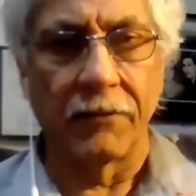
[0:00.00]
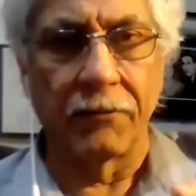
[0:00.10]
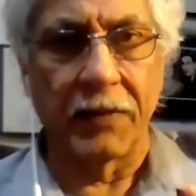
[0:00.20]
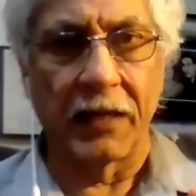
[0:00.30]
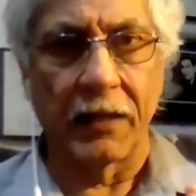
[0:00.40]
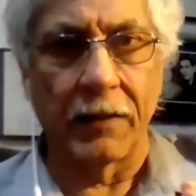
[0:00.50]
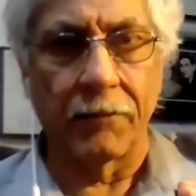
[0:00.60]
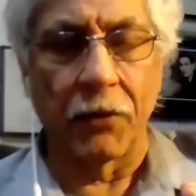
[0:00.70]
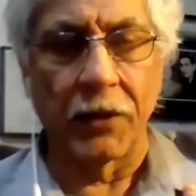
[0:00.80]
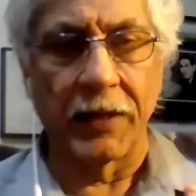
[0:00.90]
particular
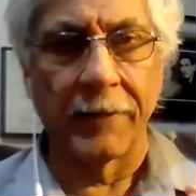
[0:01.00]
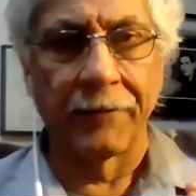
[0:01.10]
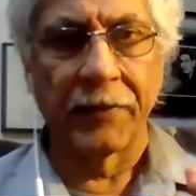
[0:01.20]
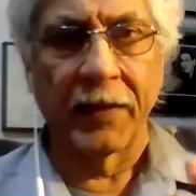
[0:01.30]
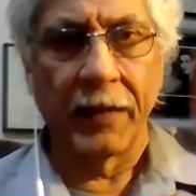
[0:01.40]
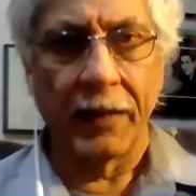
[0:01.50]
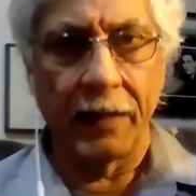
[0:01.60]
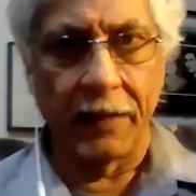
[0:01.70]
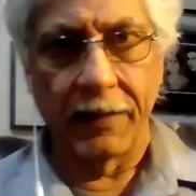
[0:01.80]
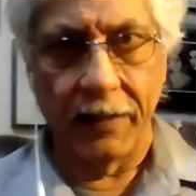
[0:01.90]
point
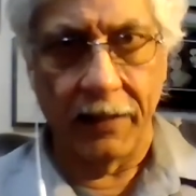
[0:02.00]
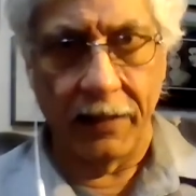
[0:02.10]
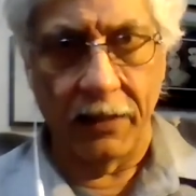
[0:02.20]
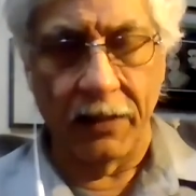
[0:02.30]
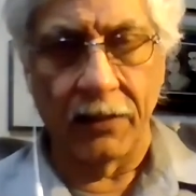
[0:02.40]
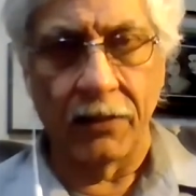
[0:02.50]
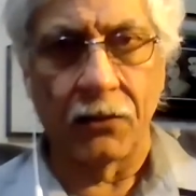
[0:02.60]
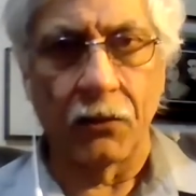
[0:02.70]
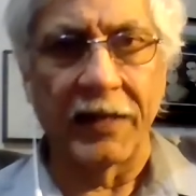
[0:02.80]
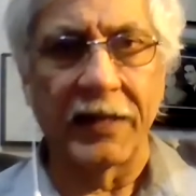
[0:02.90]
at the
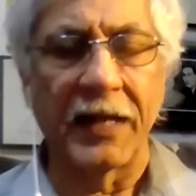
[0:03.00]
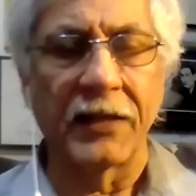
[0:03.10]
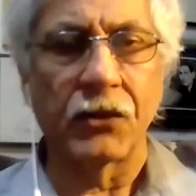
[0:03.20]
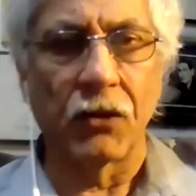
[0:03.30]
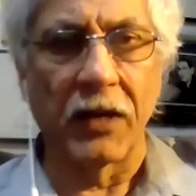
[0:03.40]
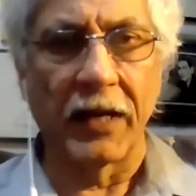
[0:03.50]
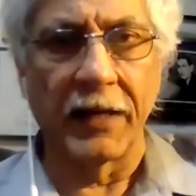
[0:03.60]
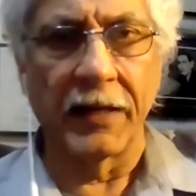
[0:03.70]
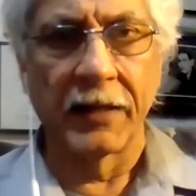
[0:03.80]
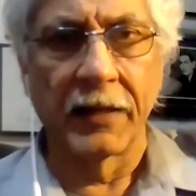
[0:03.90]
29th
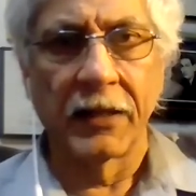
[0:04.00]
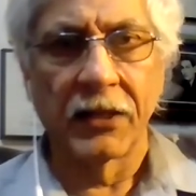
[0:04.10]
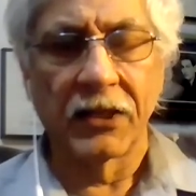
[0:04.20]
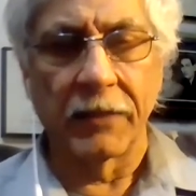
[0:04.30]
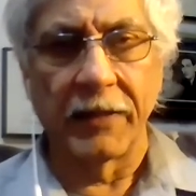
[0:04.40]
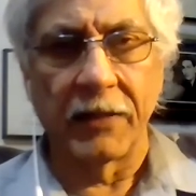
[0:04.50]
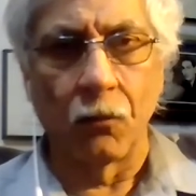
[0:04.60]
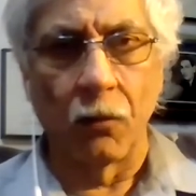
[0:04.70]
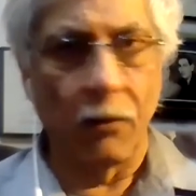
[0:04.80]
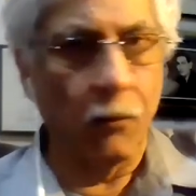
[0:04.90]
July summit
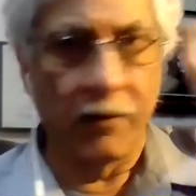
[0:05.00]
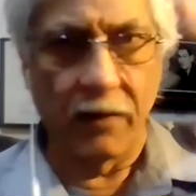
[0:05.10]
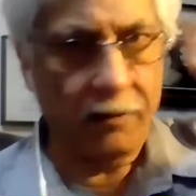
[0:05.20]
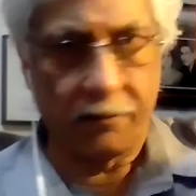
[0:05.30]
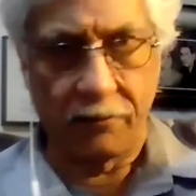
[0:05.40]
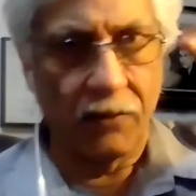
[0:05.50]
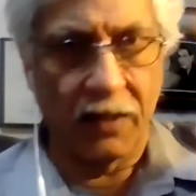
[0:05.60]
where we're